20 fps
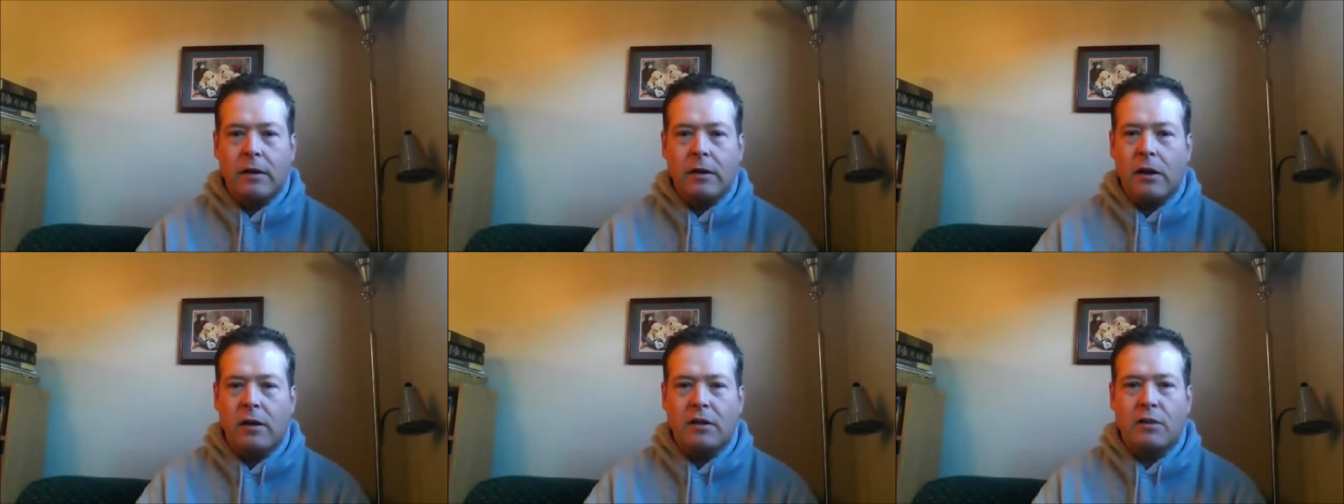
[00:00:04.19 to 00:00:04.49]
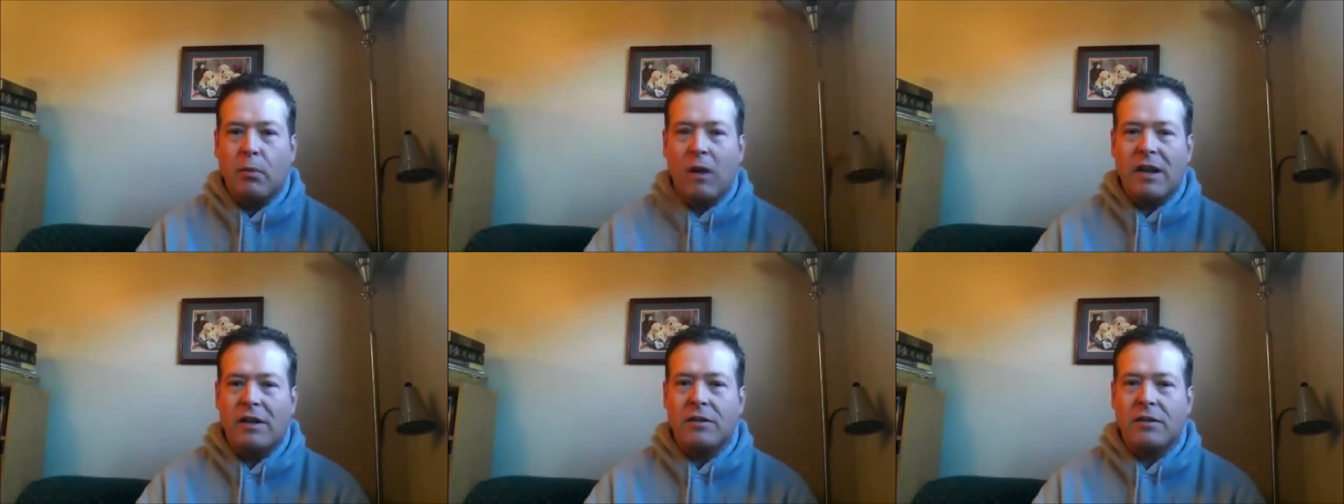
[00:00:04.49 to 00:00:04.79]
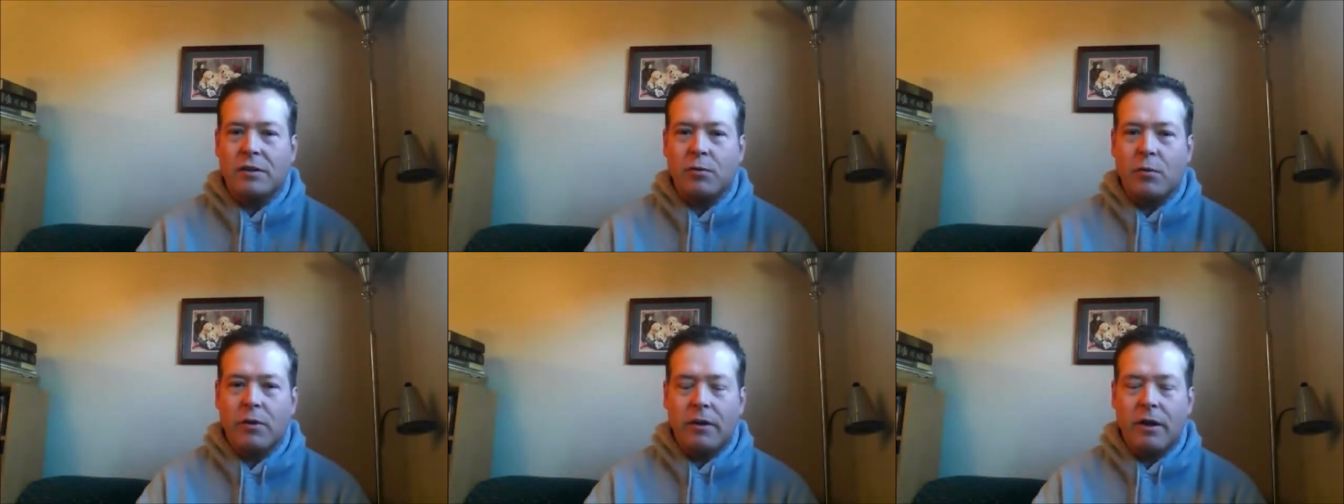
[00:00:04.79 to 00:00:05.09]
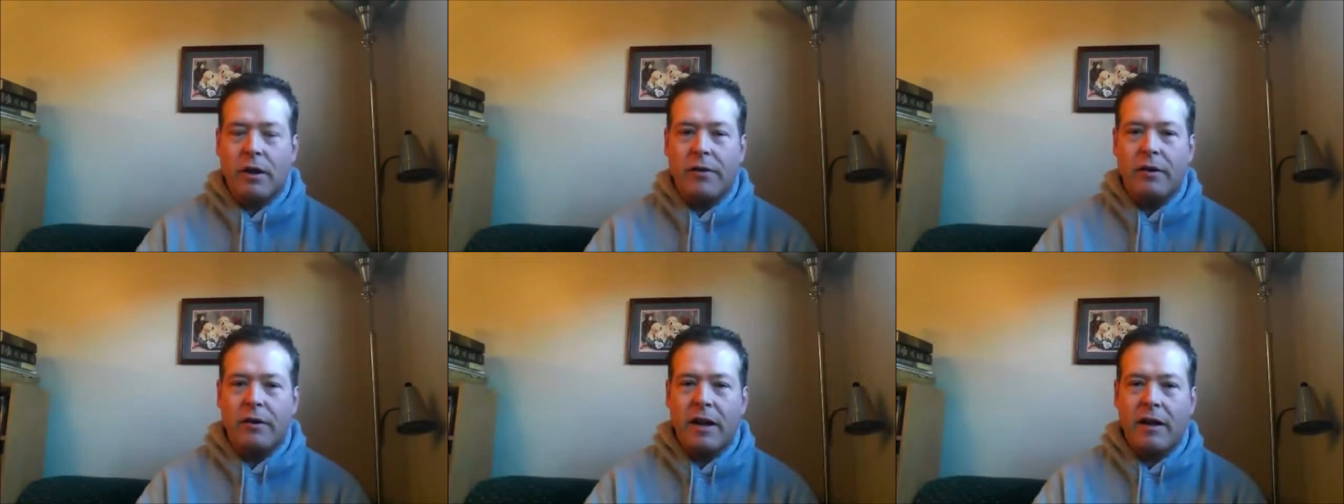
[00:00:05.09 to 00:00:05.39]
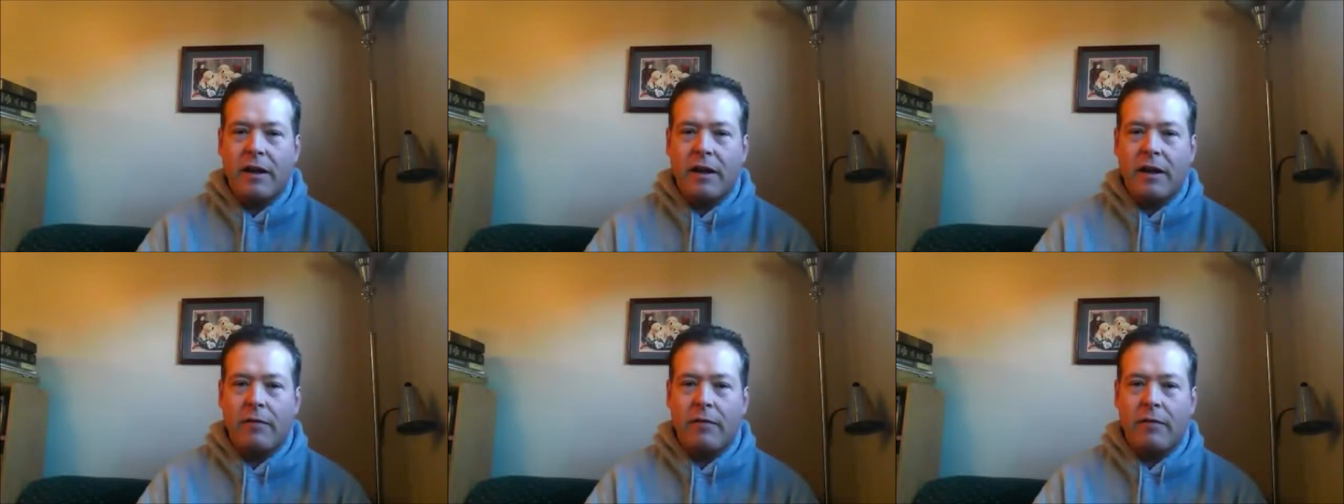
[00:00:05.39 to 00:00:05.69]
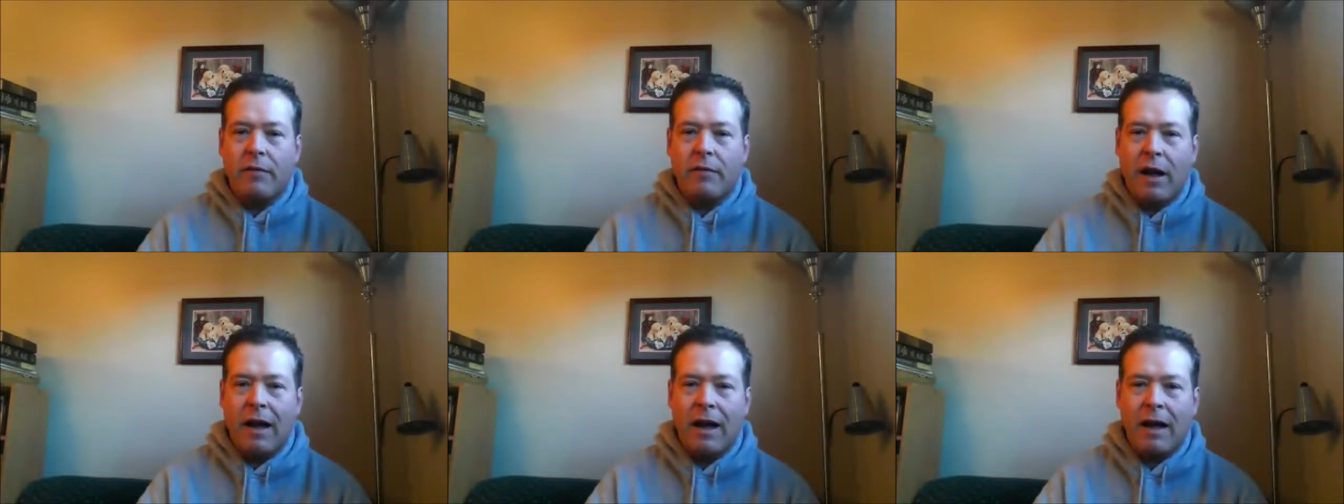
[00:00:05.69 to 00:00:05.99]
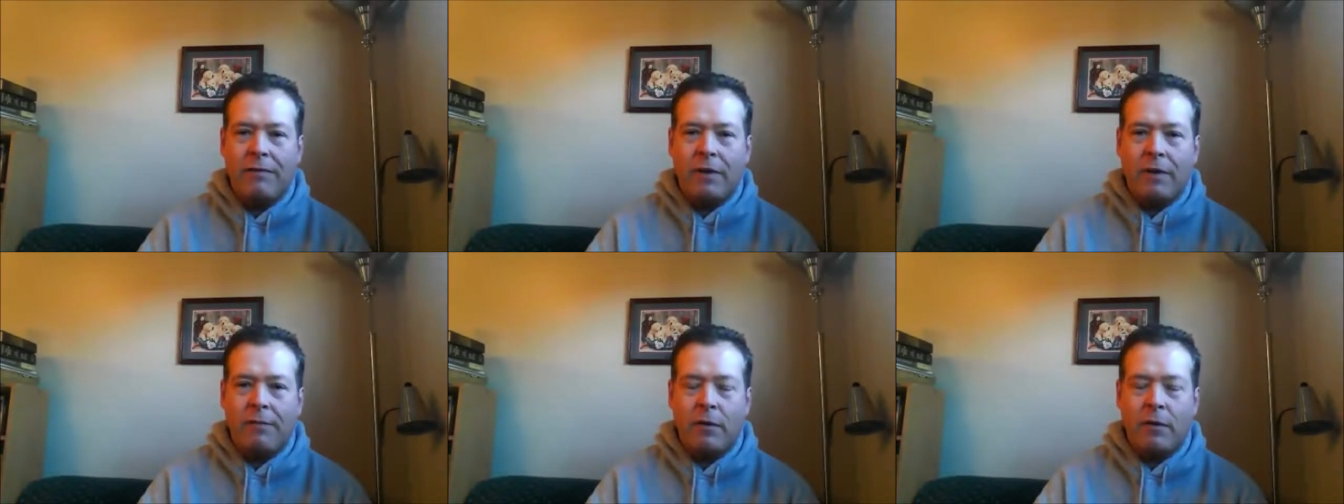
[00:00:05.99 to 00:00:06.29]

God's blessed us with another day of life.